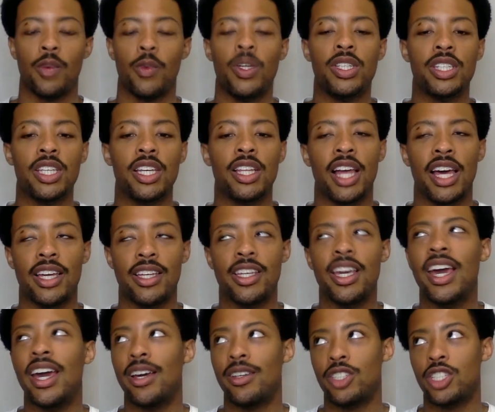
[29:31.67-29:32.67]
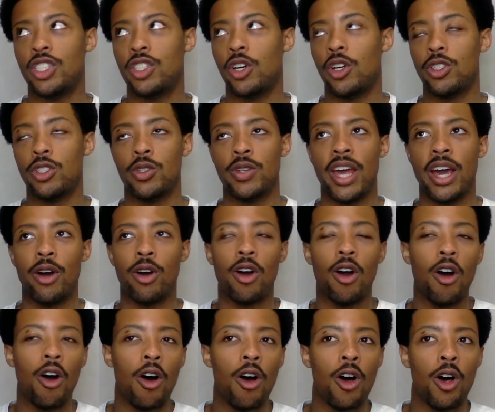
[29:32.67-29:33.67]
We see like, yeah, she's also now
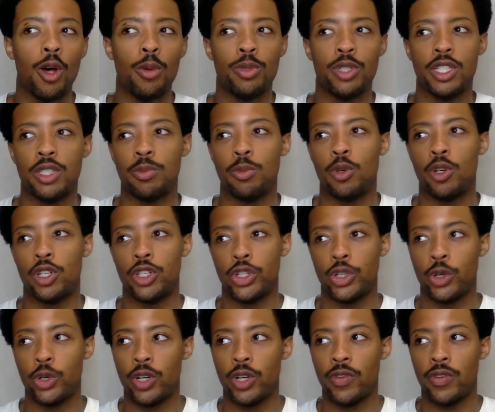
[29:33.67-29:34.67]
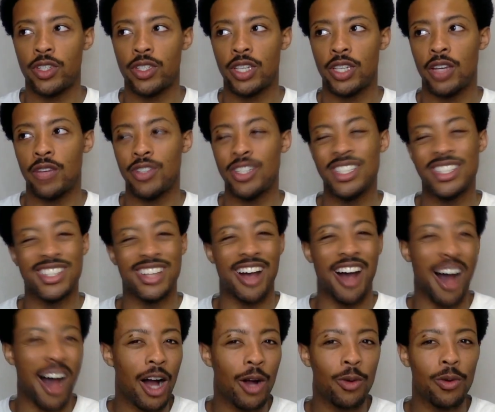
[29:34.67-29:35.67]
calm, she's more assured of herself, she's
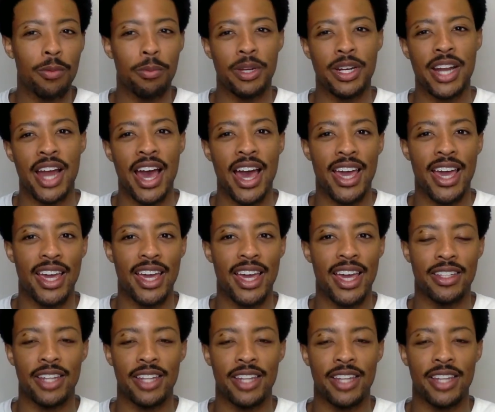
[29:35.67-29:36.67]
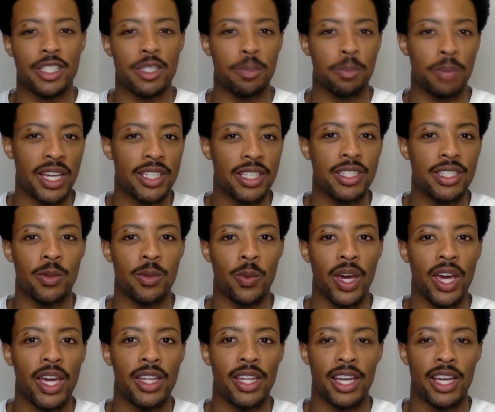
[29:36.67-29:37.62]
awkward but not in like a spacey way.